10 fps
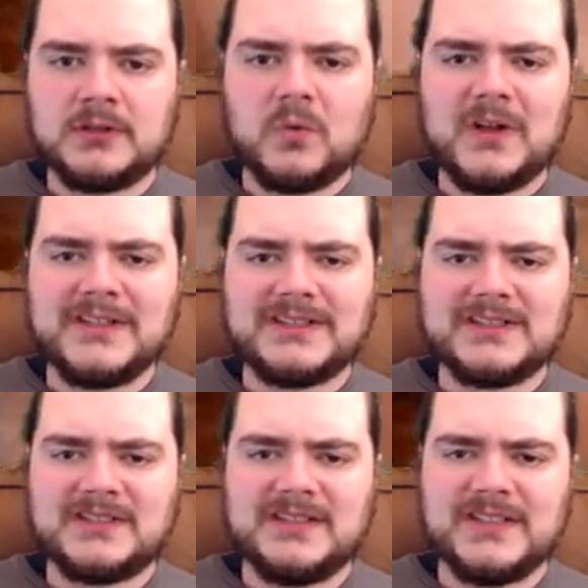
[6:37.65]
What
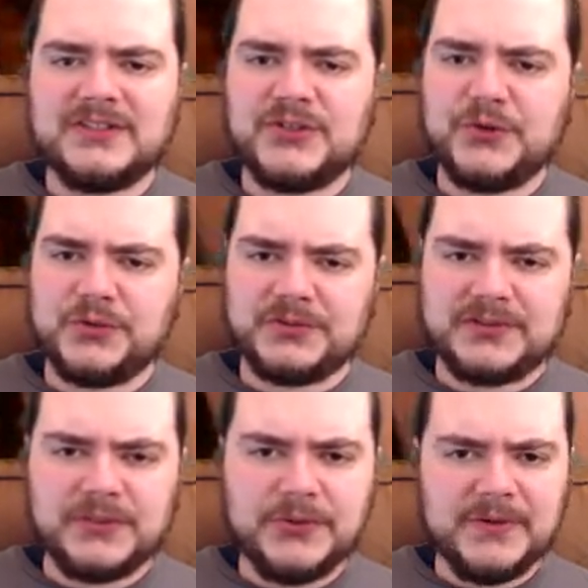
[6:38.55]
did you
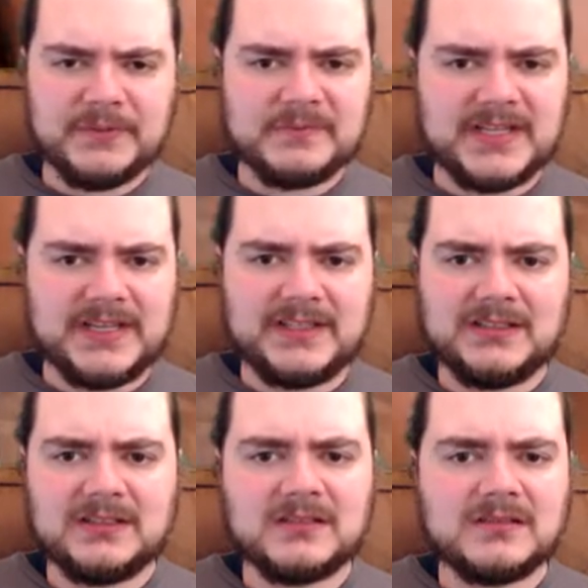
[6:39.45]
do to me?
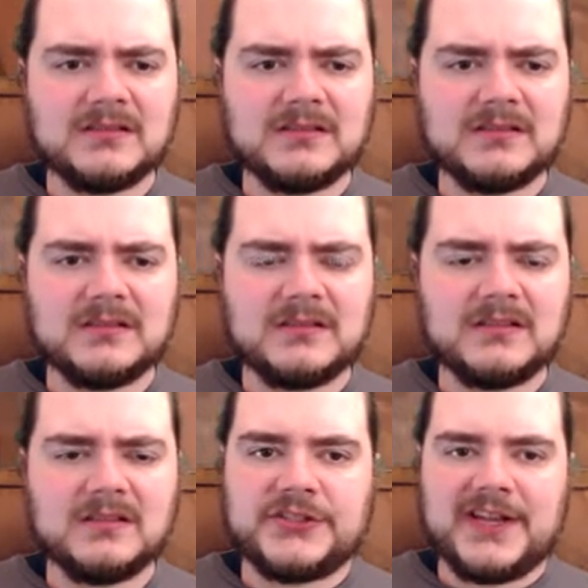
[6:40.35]

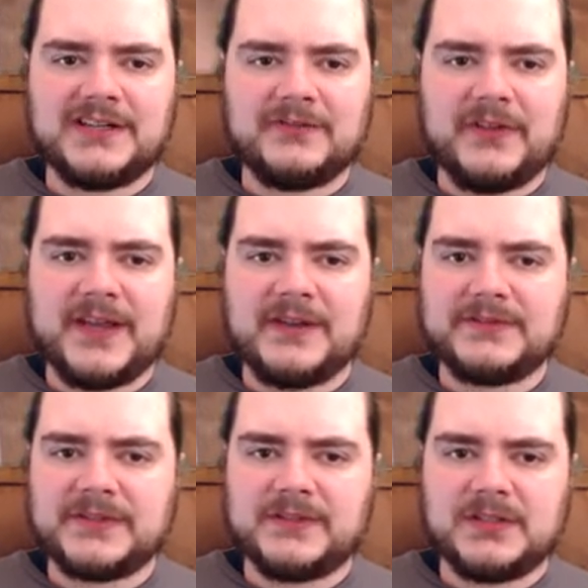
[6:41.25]
Shannon
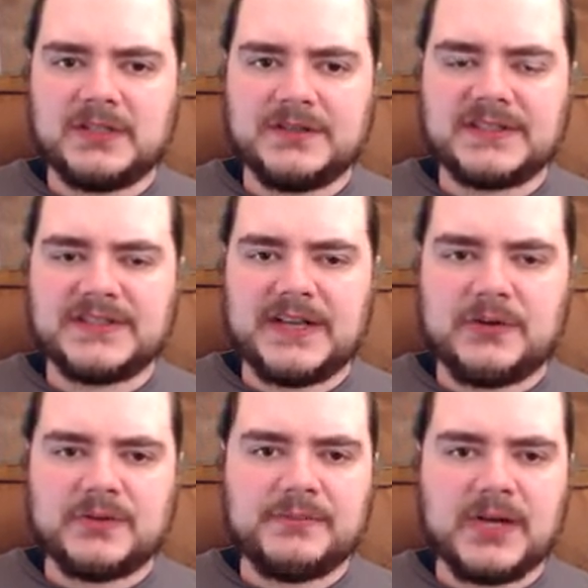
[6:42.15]
laughed the
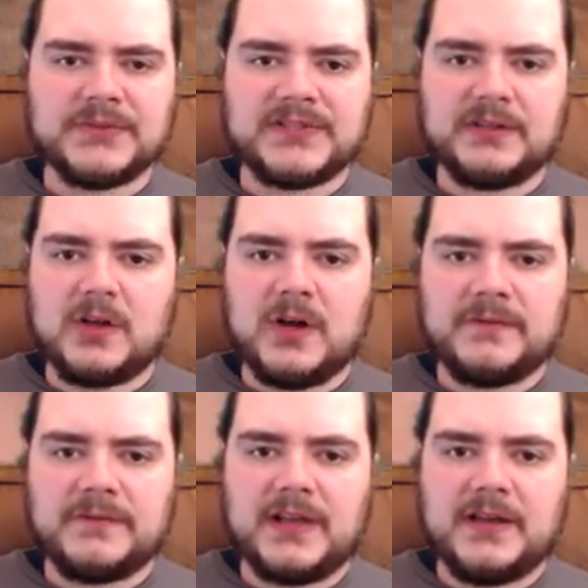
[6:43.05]
sound bouncing
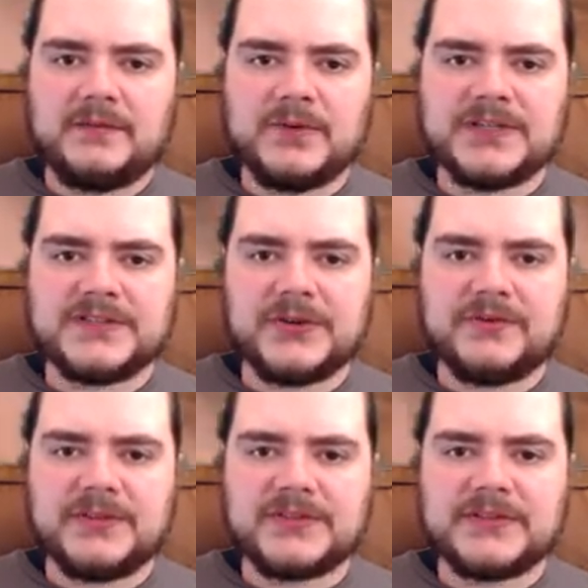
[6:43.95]
off every
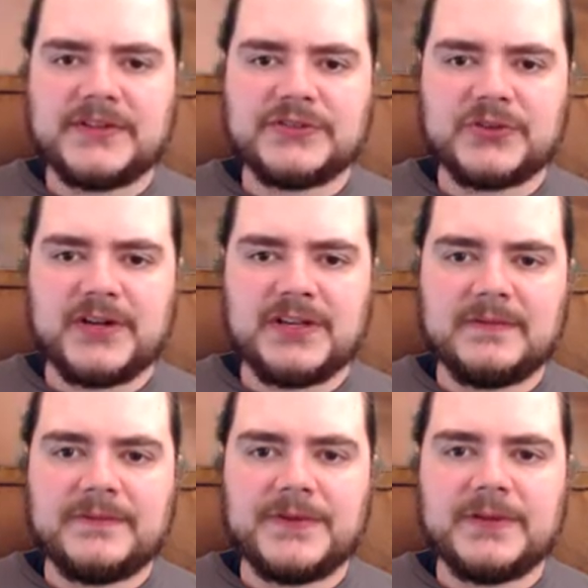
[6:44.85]
surface and
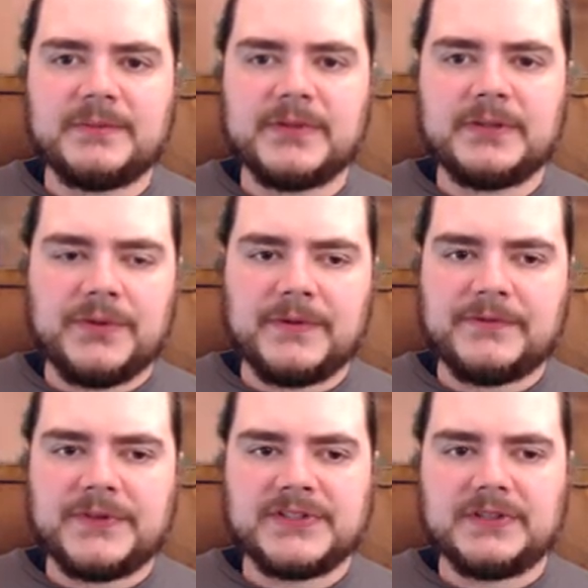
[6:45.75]
striking Philip with a
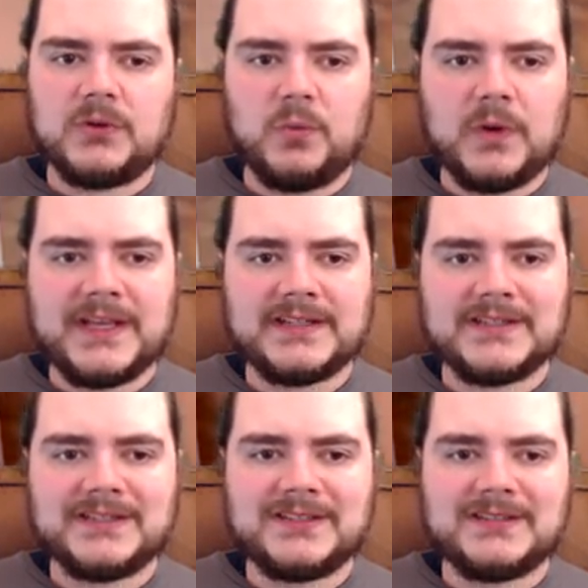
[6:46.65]
physical weight.
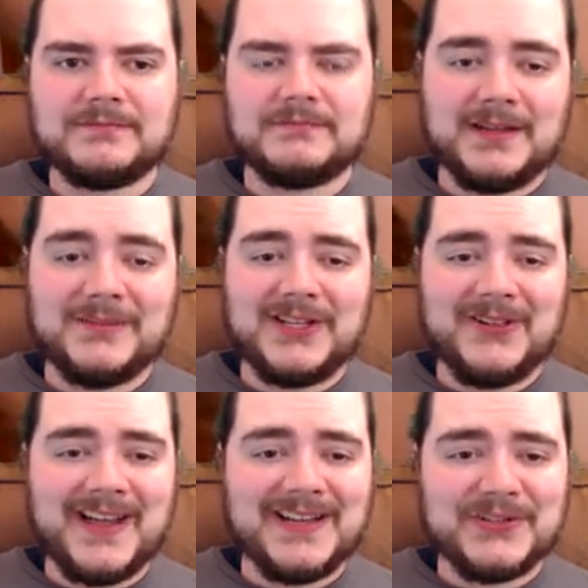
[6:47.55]
I'm
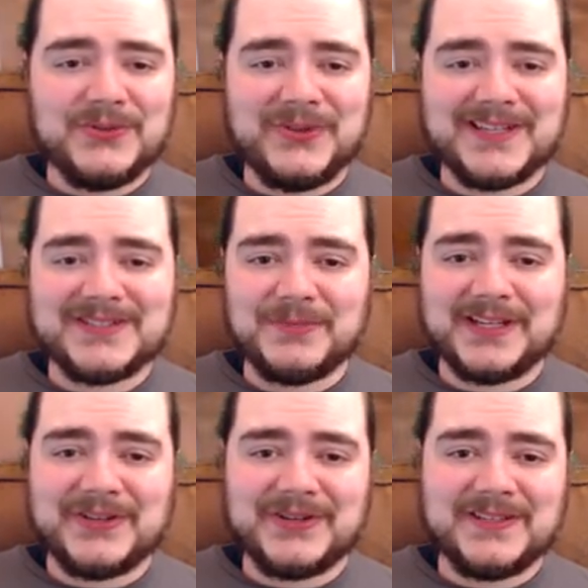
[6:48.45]
glad you liked
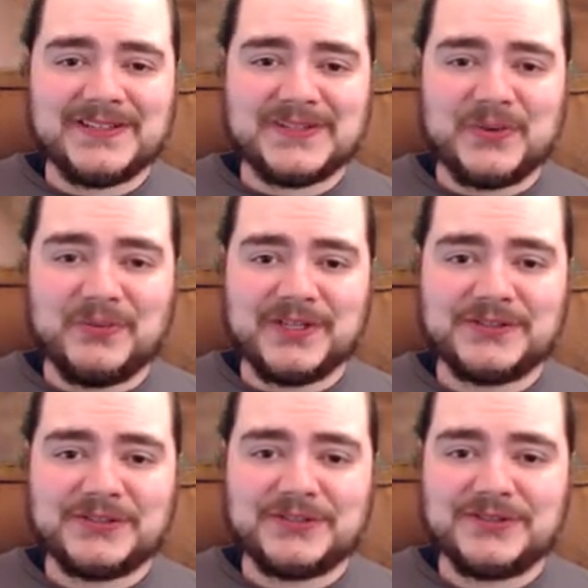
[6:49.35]
my cooking so
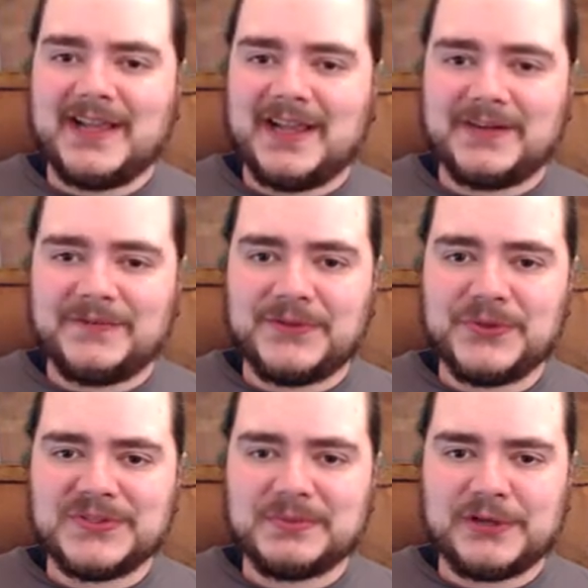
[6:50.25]
much. I had a
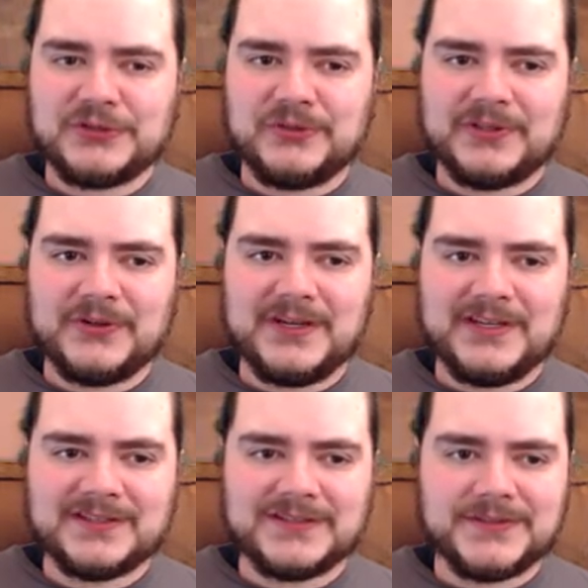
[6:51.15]
few special
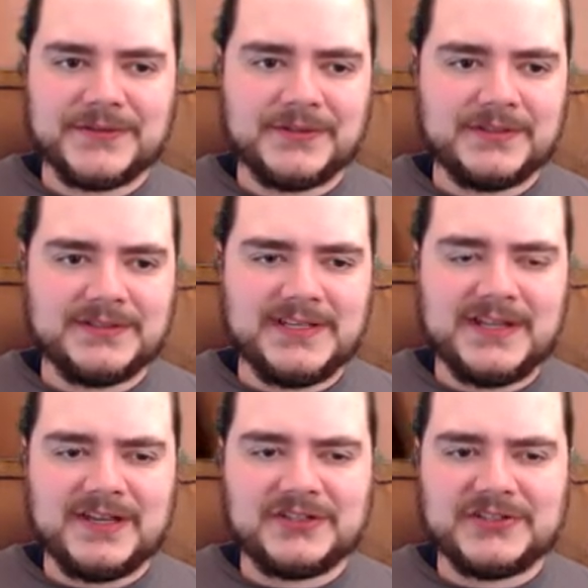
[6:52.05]
ingredients.
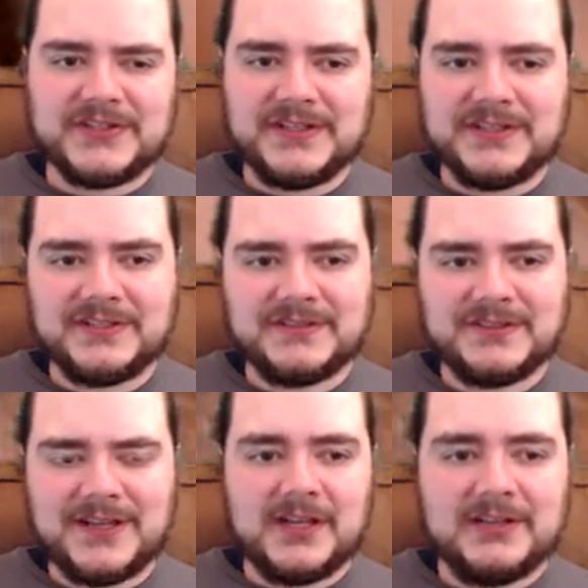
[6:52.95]
THC,
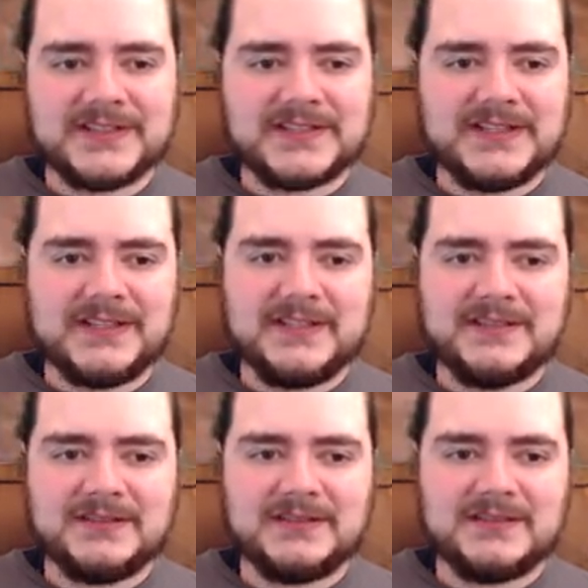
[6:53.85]

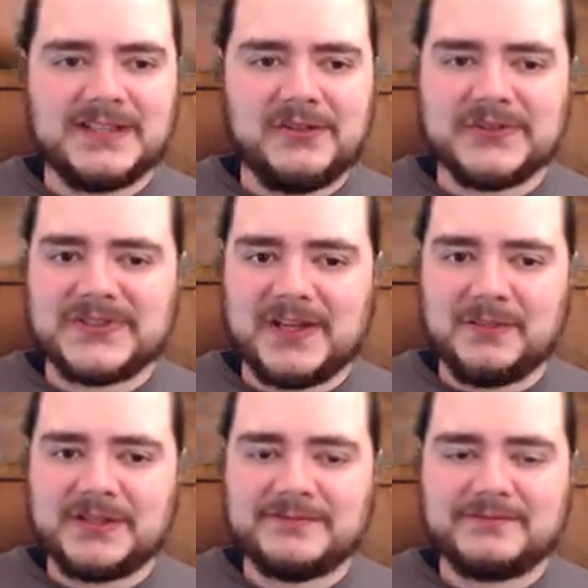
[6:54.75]
LSD,
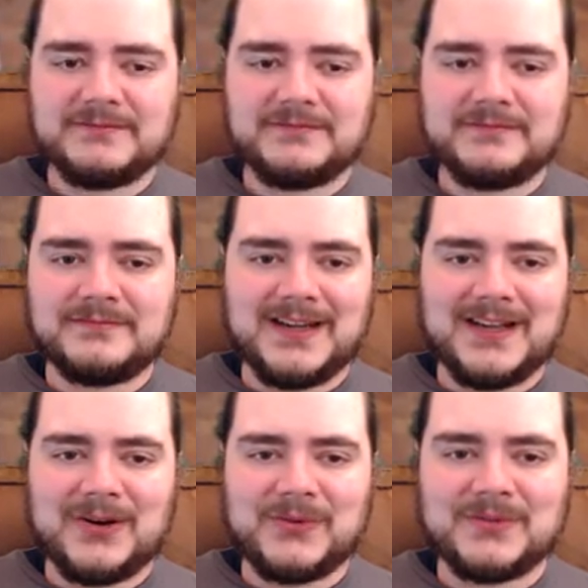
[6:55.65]
psilocybin.
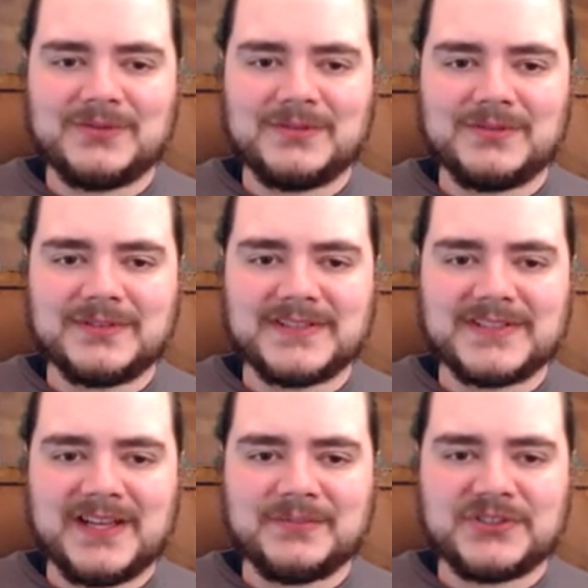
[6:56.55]
Now,
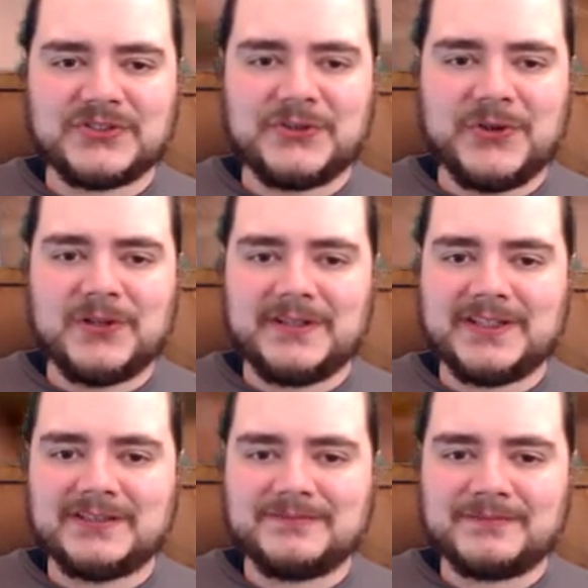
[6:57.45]
stop
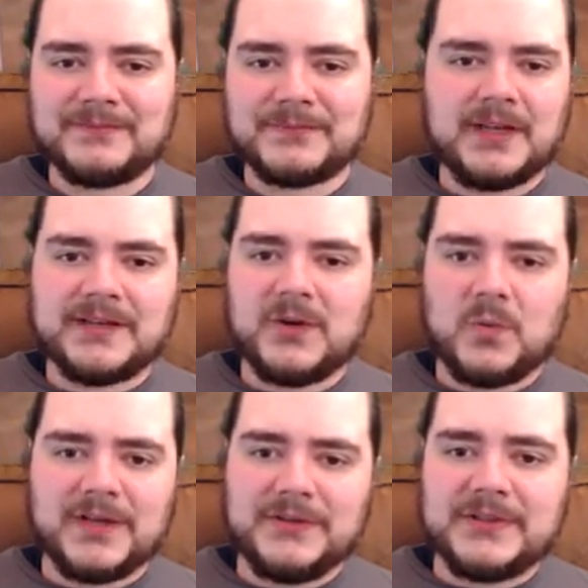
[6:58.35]
struggling. I don't
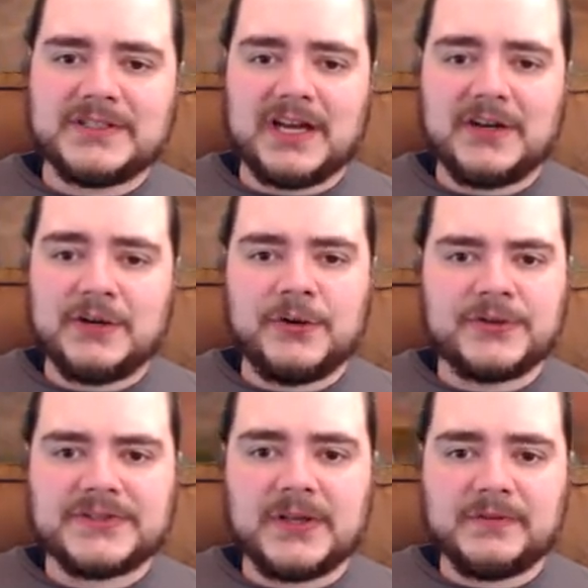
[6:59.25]
want you to tire
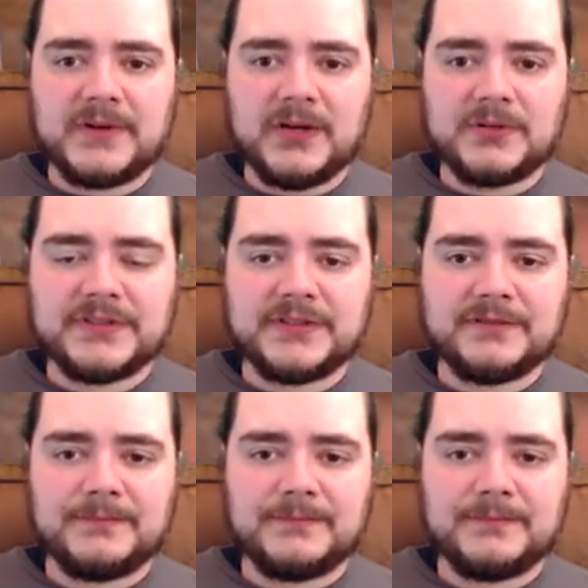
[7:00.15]
yourself out.